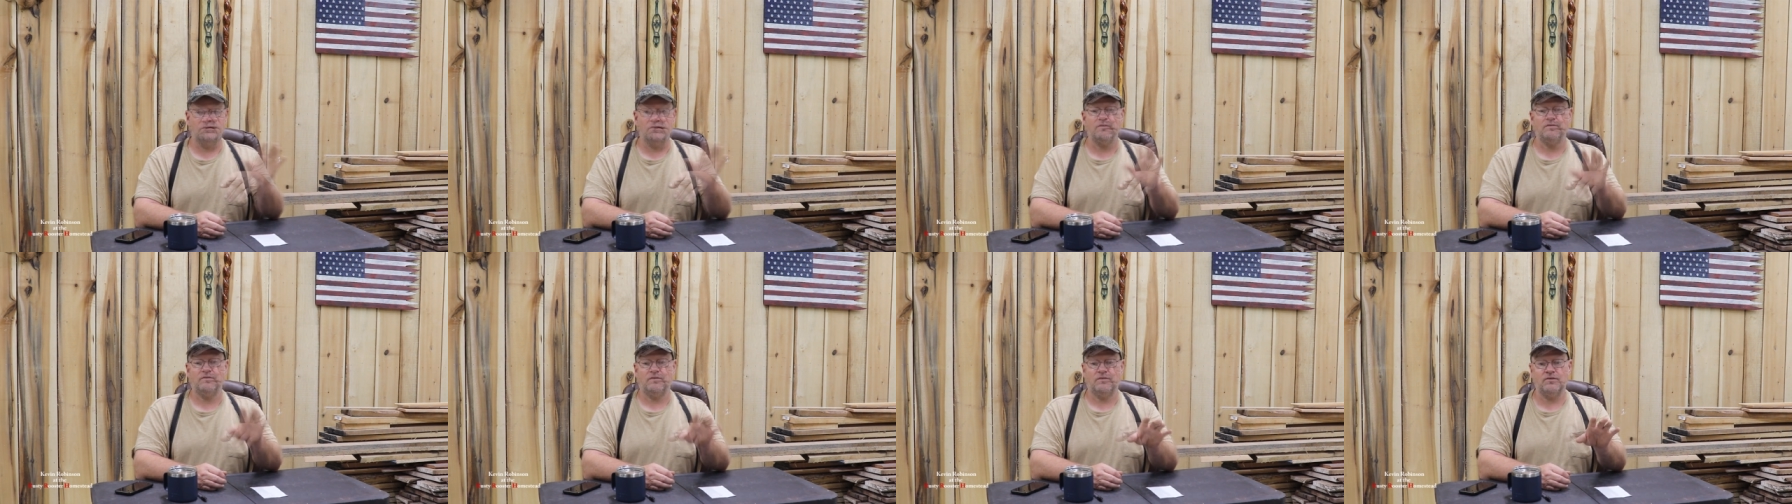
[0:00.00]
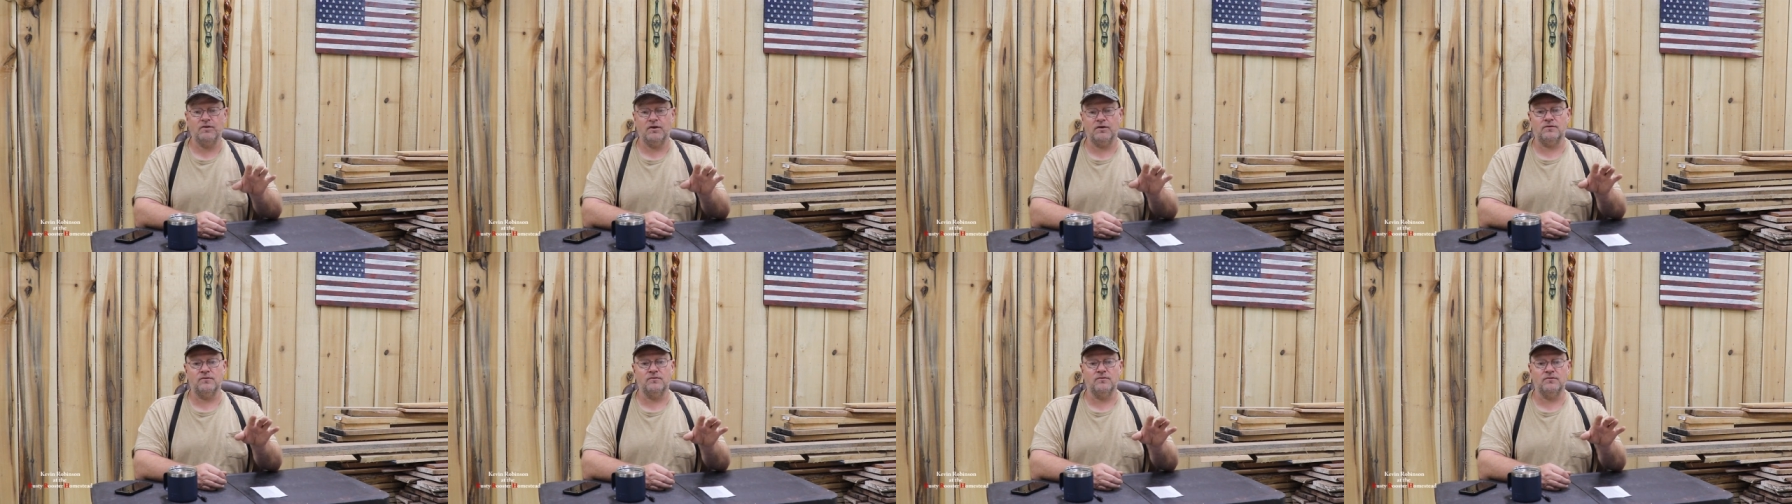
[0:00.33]
just
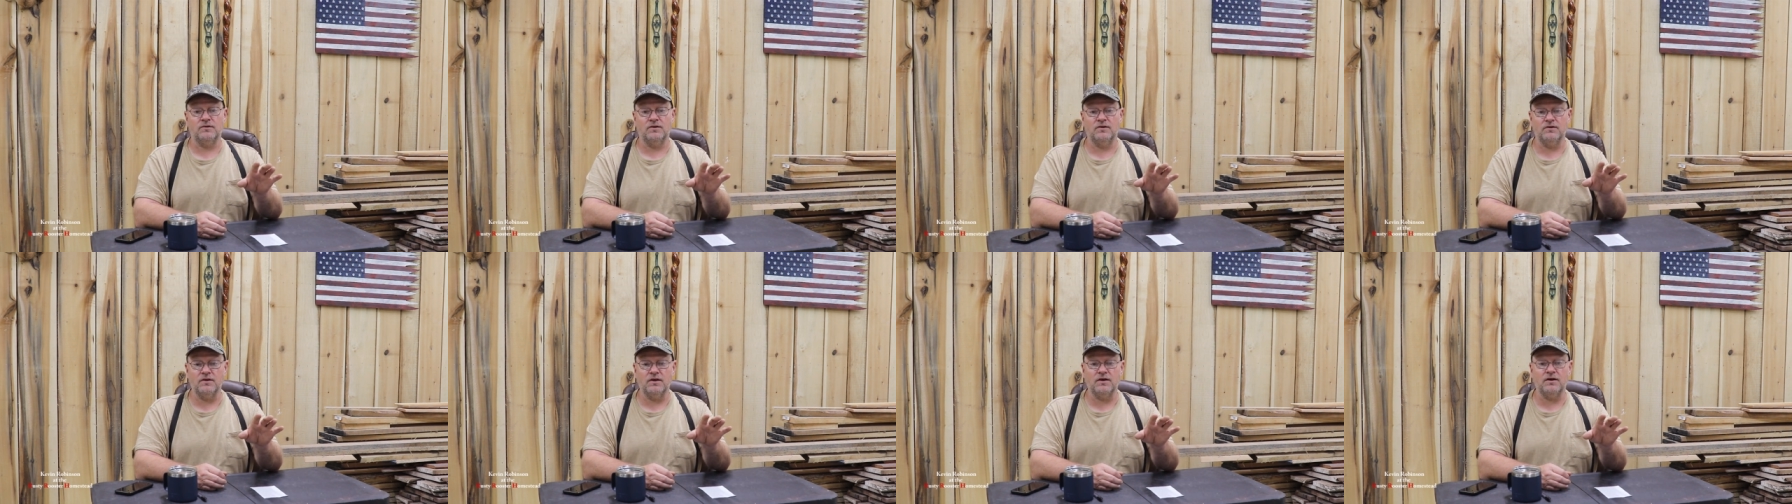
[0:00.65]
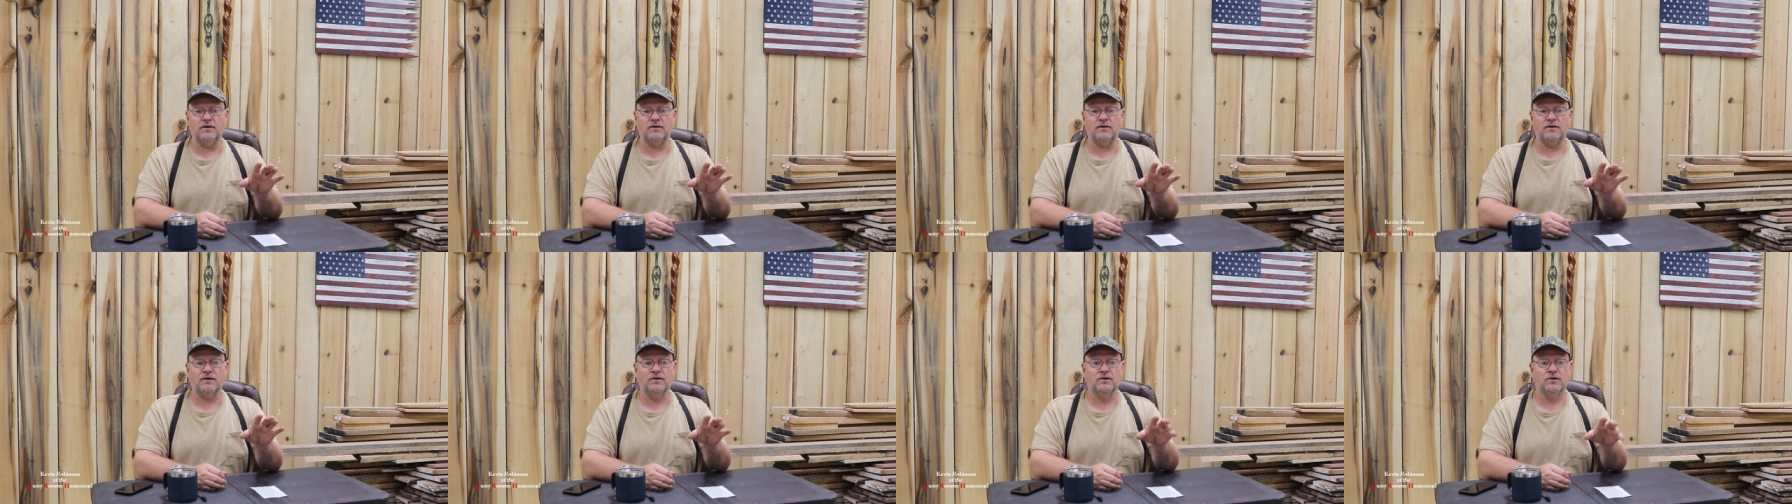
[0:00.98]
click on the
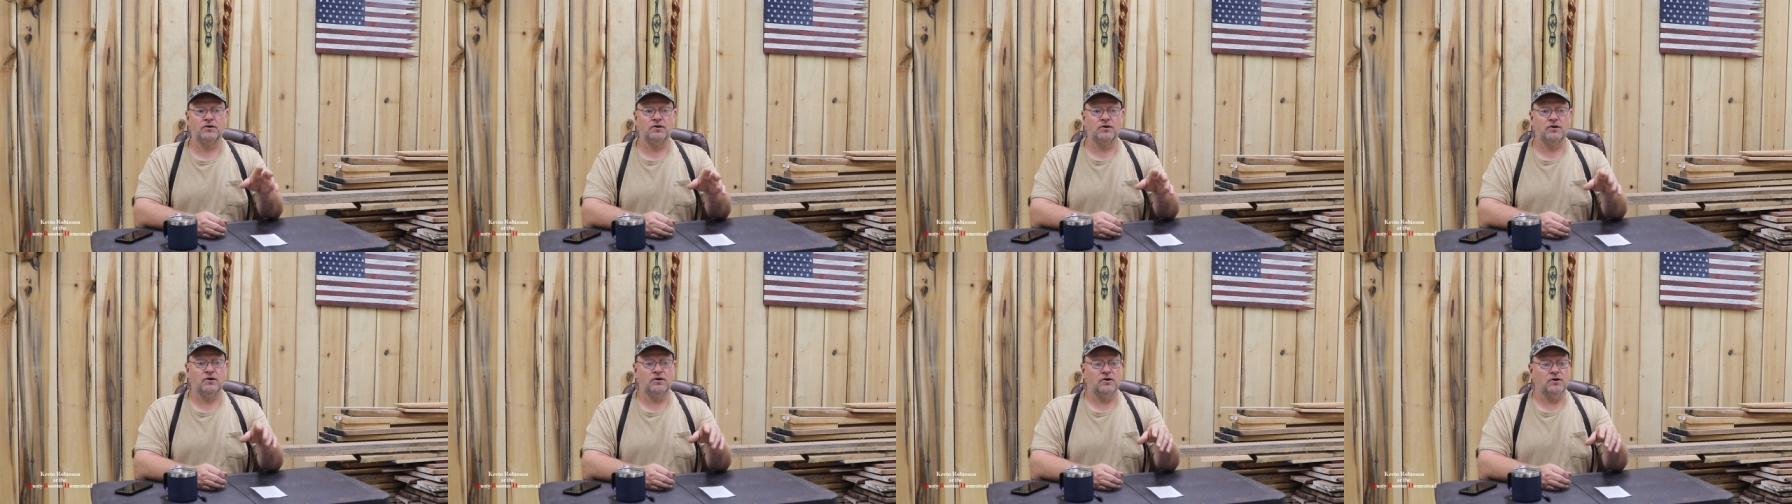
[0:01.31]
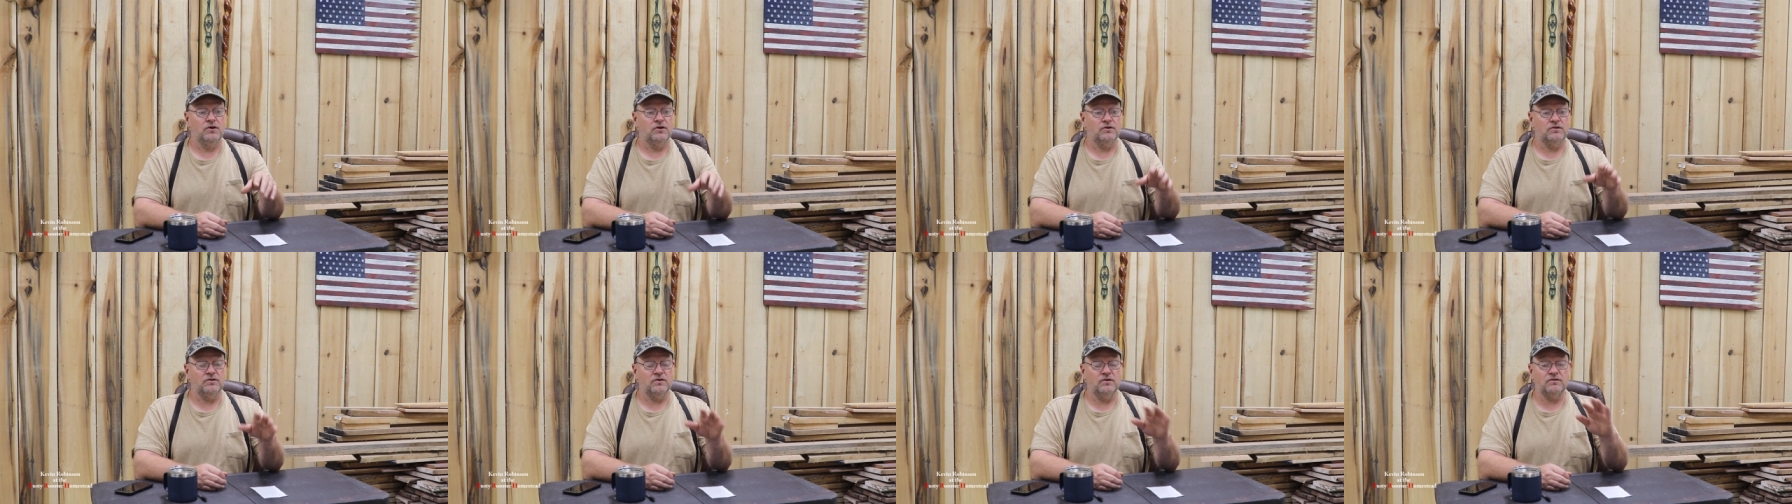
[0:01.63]
link.
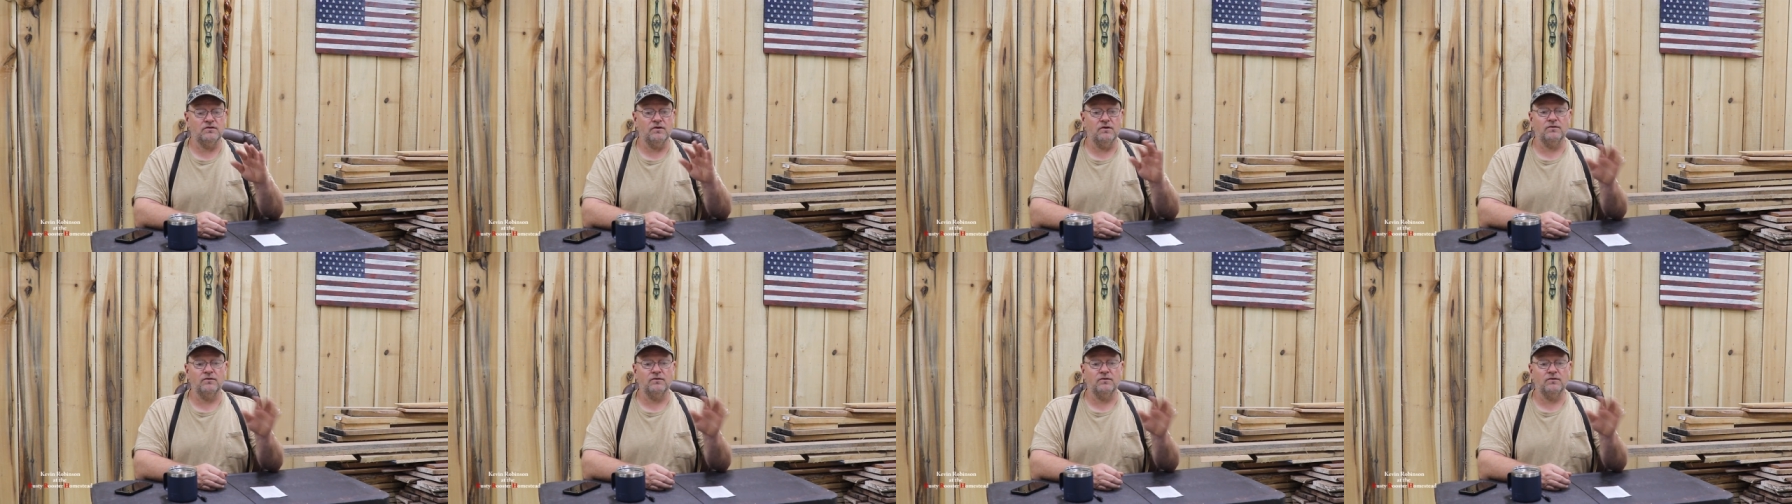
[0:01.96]
You